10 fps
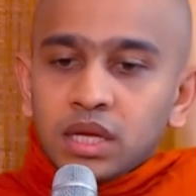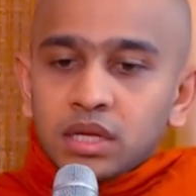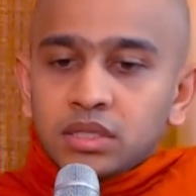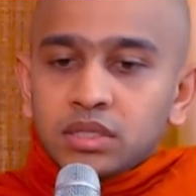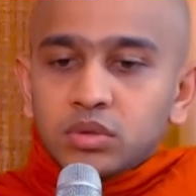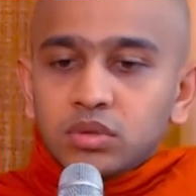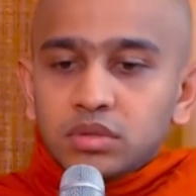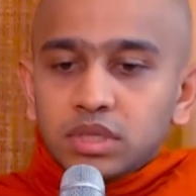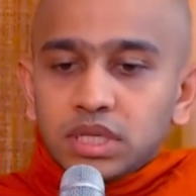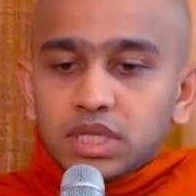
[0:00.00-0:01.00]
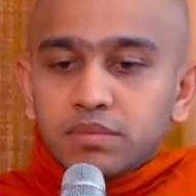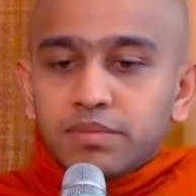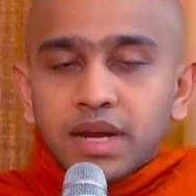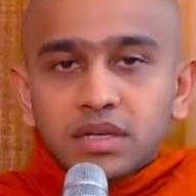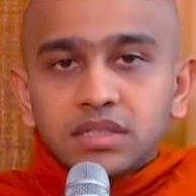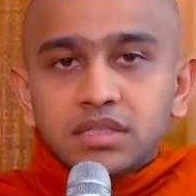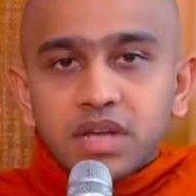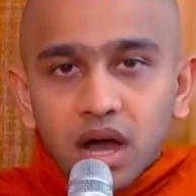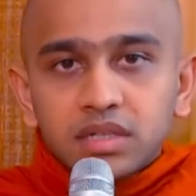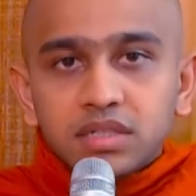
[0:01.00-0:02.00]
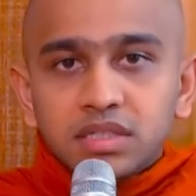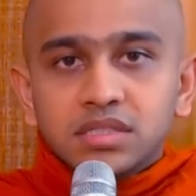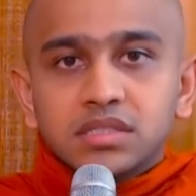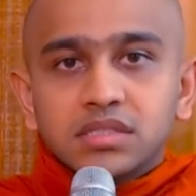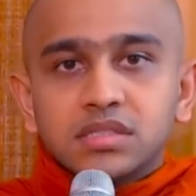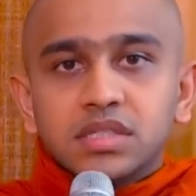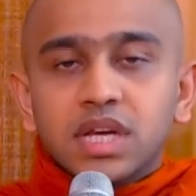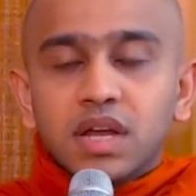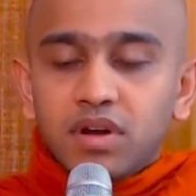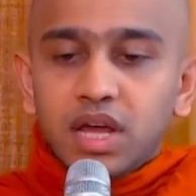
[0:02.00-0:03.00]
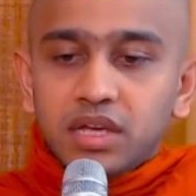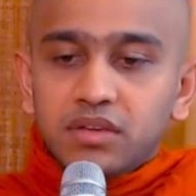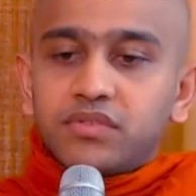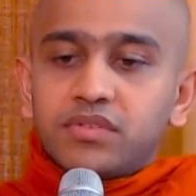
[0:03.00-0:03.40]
to abandon the darkness in our life,